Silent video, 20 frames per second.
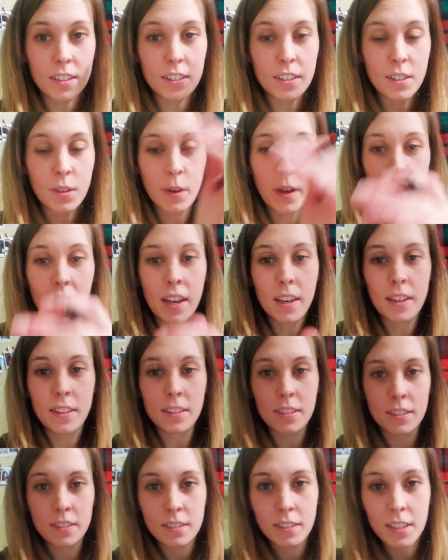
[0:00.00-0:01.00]
Okay.
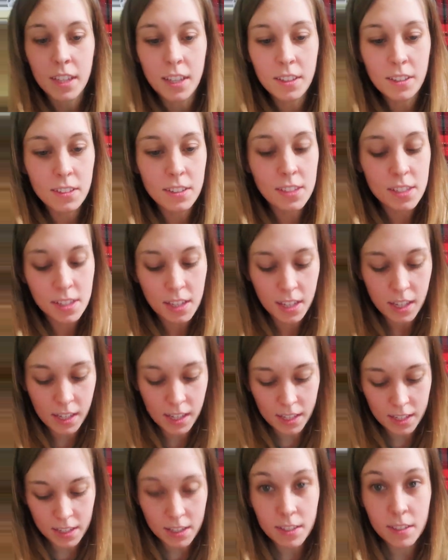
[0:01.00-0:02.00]
It looks like
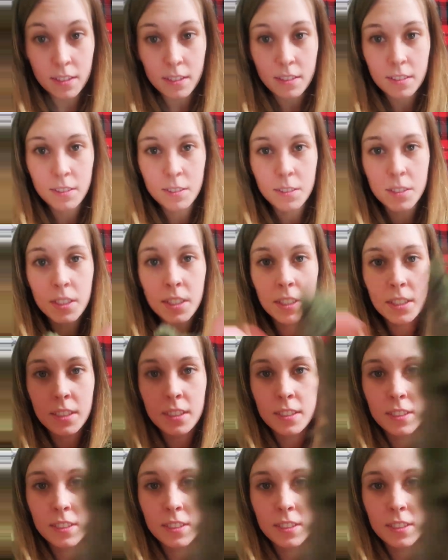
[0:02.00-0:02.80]
it's, hold on.